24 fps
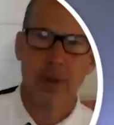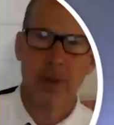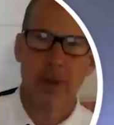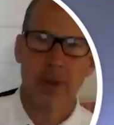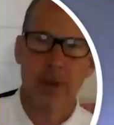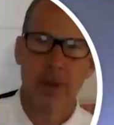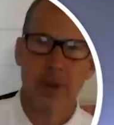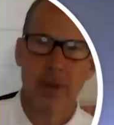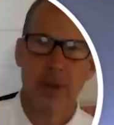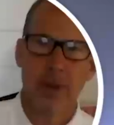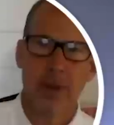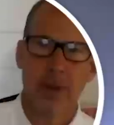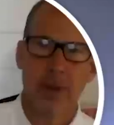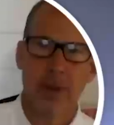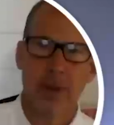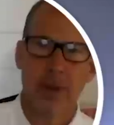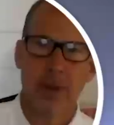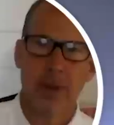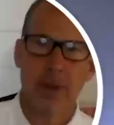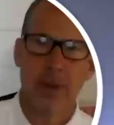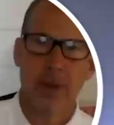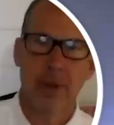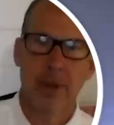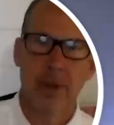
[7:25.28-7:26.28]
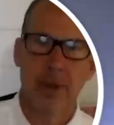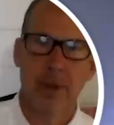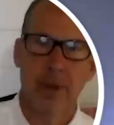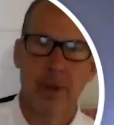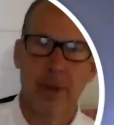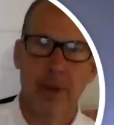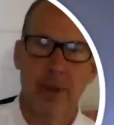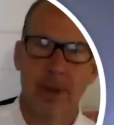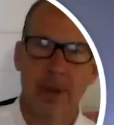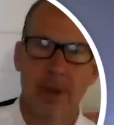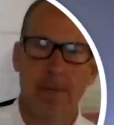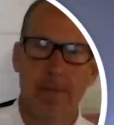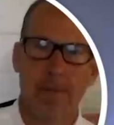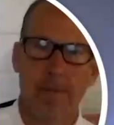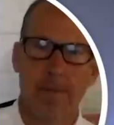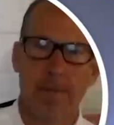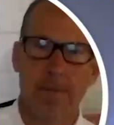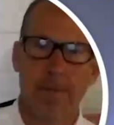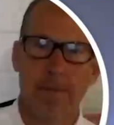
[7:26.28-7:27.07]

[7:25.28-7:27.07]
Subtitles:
(no one is talking)